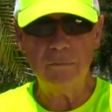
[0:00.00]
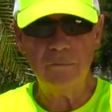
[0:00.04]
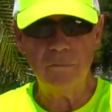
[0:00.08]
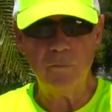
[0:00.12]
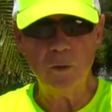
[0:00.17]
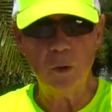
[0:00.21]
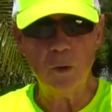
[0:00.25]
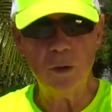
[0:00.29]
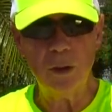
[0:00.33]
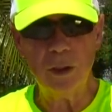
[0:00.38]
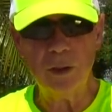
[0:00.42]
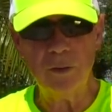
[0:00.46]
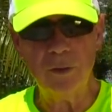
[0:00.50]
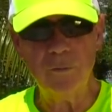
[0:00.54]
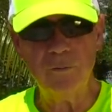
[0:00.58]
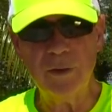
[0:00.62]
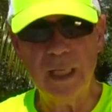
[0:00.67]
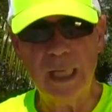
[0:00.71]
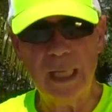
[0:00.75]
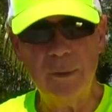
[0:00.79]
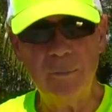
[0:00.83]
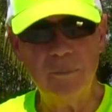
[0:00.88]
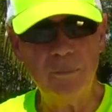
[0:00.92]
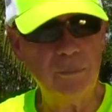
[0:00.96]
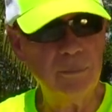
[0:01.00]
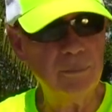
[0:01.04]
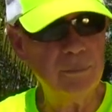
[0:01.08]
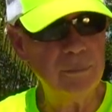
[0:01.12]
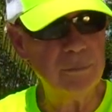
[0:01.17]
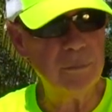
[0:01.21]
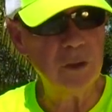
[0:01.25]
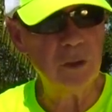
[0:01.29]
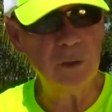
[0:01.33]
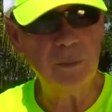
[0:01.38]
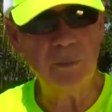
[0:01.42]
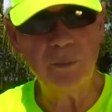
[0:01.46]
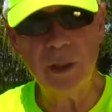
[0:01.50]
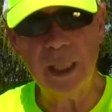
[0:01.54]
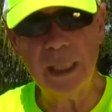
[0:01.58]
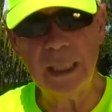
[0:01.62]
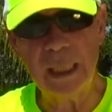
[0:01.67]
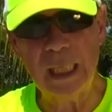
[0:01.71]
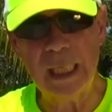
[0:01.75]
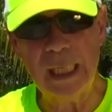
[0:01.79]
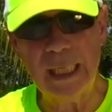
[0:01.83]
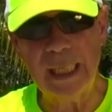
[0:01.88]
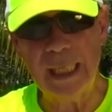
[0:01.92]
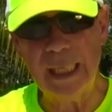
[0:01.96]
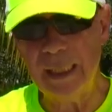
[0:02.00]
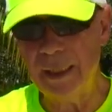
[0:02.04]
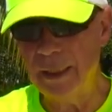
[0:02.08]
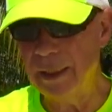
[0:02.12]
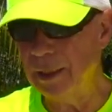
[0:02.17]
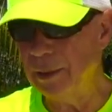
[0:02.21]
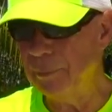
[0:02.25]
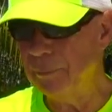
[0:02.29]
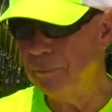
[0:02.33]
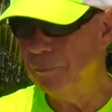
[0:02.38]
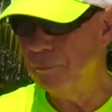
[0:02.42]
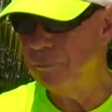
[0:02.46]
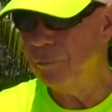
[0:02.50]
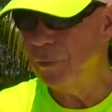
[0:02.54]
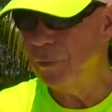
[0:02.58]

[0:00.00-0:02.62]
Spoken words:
In Florida, you find a good break line that deep.